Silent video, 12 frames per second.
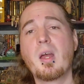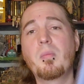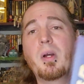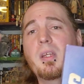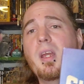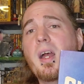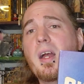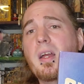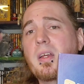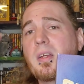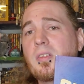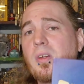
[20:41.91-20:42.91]
But
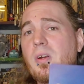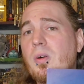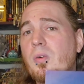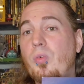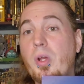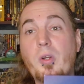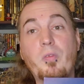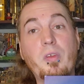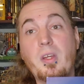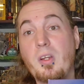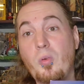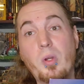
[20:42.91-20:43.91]
yeah, so run over
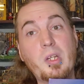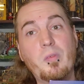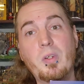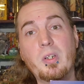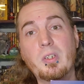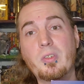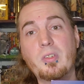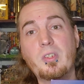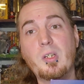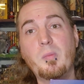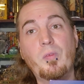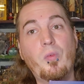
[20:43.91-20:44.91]
there quick if you're
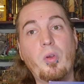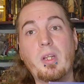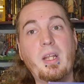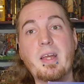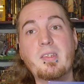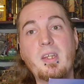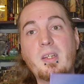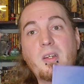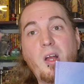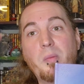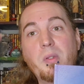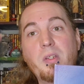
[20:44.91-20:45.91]
interested before the last 8
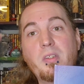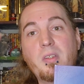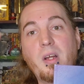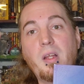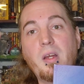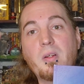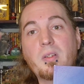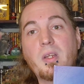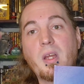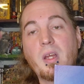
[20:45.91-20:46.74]
copies sell out,